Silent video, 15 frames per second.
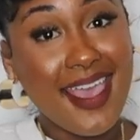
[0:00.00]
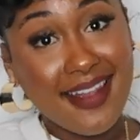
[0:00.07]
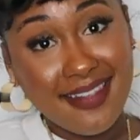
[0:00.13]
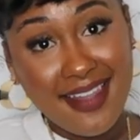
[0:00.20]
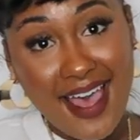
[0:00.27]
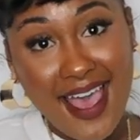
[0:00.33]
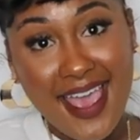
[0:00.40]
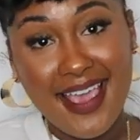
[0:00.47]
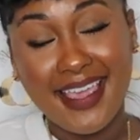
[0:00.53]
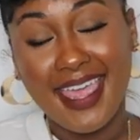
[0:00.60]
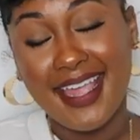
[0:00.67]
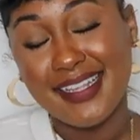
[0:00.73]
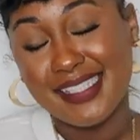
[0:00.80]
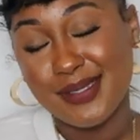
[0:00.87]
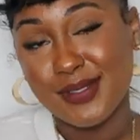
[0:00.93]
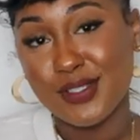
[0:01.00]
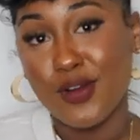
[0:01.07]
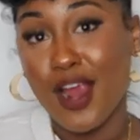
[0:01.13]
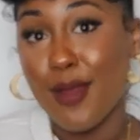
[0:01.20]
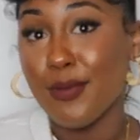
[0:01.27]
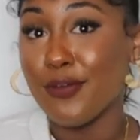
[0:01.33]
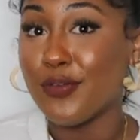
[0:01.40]
and like and
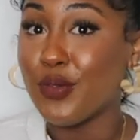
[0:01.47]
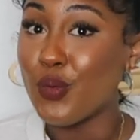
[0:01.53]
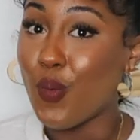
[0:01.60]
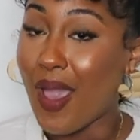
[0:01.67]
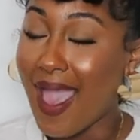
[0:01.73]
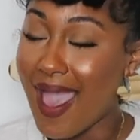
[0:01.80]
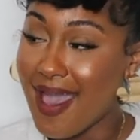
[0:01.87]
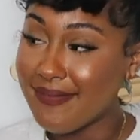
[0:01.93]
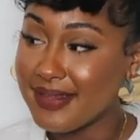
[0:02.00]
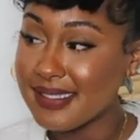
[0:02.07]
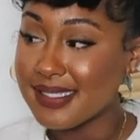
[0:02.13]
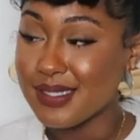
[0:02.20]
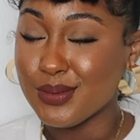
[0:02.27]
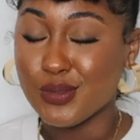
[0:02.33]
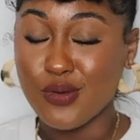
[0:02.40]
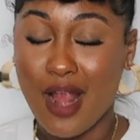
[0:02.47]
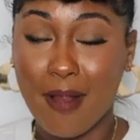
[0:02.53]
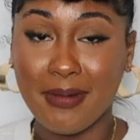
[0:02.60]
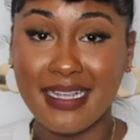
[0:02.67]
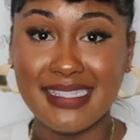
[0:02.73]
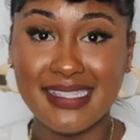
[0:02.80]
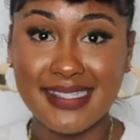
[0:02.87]
subscribe if you haven't
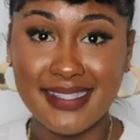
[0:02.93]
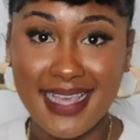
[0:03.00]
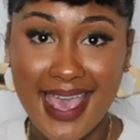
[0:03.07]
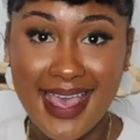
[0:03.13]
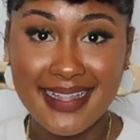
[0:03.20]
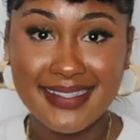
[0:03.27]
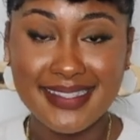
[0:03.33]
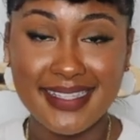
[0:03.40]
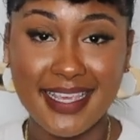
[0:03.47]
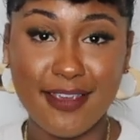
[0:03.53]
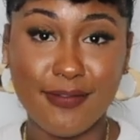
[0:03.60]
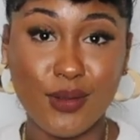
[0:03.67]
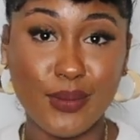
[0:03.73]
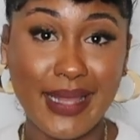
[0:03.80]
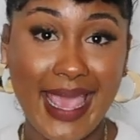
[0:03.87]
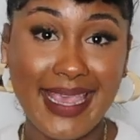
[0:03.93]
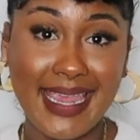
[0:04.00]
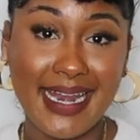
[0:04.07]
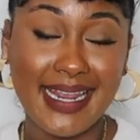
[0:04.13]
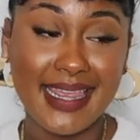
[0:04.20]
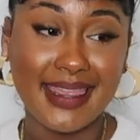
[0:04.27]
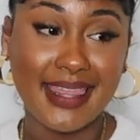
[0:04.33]
subscribed as yet. If you like
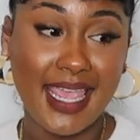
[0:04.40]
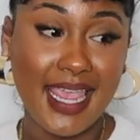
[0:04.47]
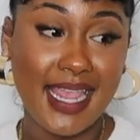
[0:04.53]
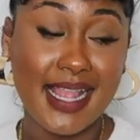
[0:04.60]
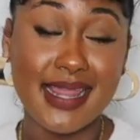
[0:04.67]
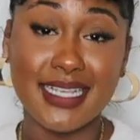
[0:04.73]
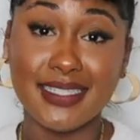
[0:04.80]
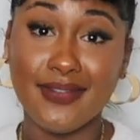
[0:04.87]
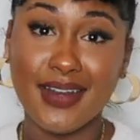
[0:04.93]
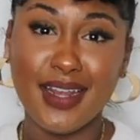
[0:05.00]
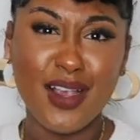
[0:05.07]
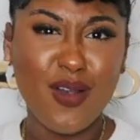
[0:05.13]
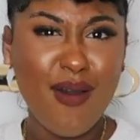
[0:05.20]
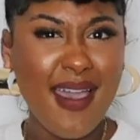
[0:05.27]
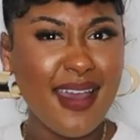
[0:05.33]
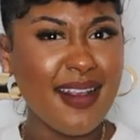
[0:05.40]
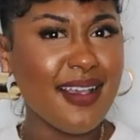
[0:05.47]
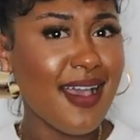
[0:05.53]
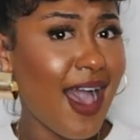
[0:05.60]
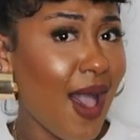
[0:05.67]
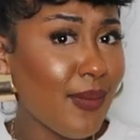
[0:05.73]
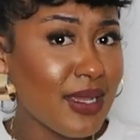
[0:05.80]
anything in this video, go ahead and
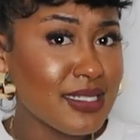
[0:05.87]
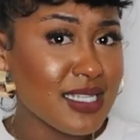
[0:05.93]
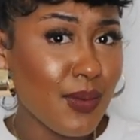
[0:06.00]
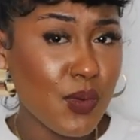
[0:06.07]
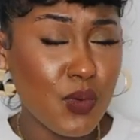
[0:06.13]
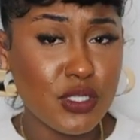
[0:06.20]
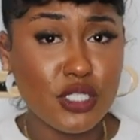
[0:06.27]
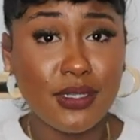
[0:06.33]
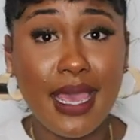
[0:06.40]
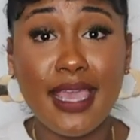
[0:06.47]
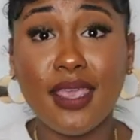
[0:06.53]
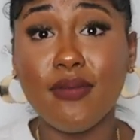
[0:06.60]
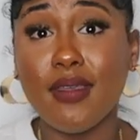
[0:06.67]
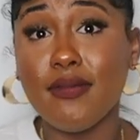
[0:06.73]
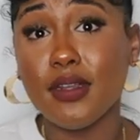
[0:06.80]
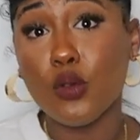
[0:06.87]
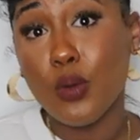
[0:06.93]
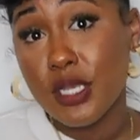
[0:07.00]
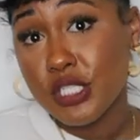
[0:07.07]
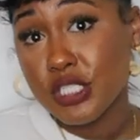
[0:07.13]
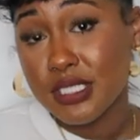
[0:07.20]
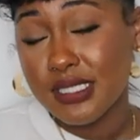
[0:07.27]
comment. Tell me what you like. If you have any
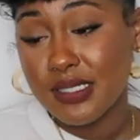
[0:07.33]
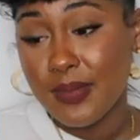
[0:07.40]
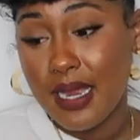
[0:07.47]
questions